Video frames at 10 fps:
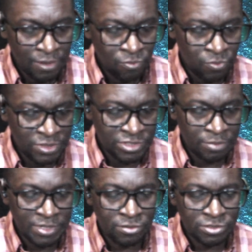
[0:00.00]
When we
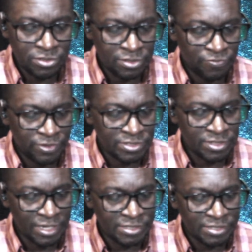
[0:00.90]
jump down to the verse
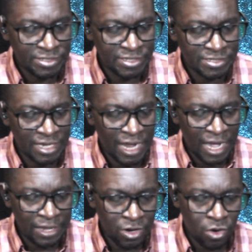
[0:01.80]
19, it says that
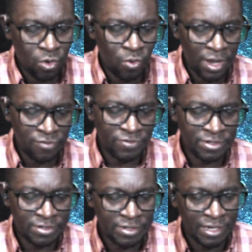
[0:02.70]
I call
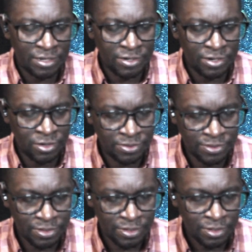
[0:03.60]
heaven and
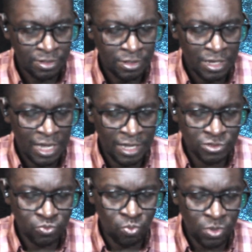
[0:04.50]
earth
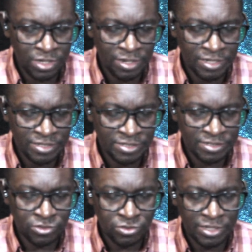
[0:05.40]
as
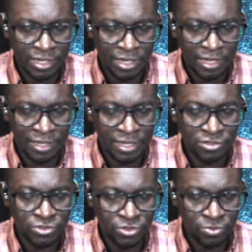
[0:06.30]
witnesses today
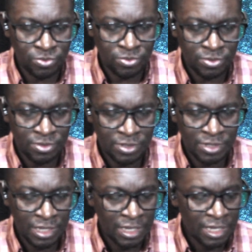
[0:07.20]
against you,
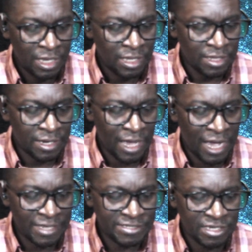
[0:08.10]
that
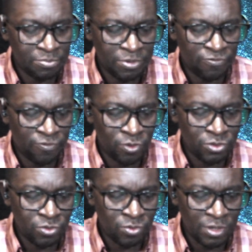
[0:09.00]
I set
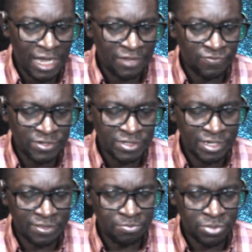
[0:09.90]
before you life and
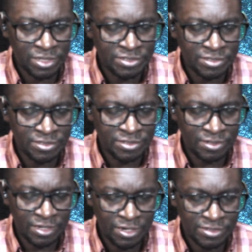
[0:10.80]
death, blessings
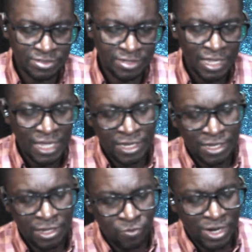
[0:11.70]
and curses.
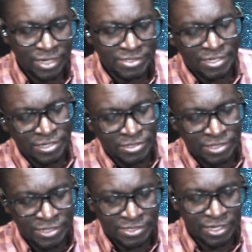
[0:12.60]
Now you realize that
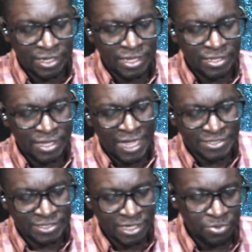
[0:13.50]
he said again that I
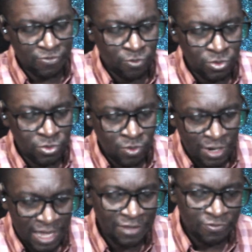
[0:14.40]
set before you
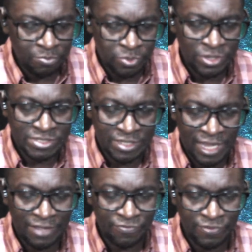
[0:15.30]
life. He brings
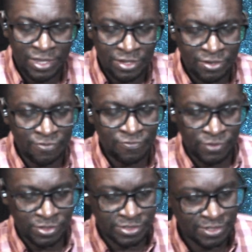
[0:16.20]
life in here
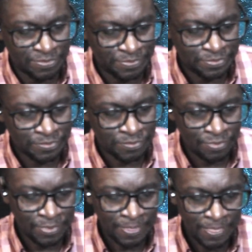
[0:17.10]
first.
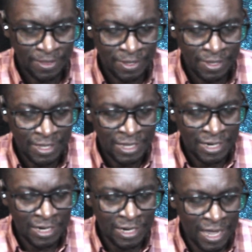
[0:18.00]

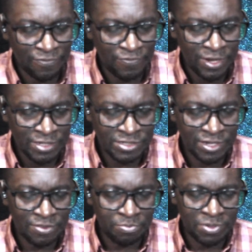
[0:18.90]
Life and
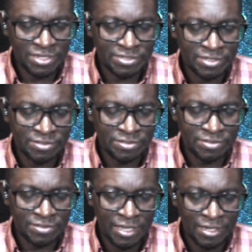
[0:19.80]
death,
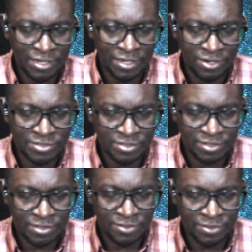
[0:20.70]
blessing and
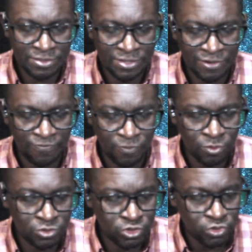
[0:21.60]
cursing.
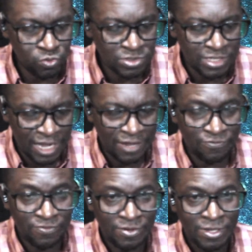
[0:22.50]
Therefore, choose
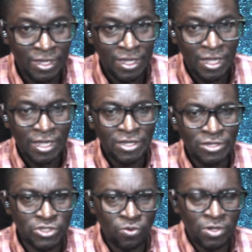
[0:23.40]
life.
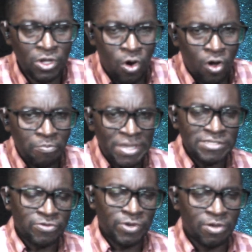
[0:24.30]
So God
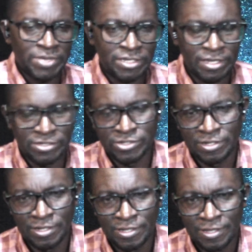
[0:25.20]
makes a recommendation.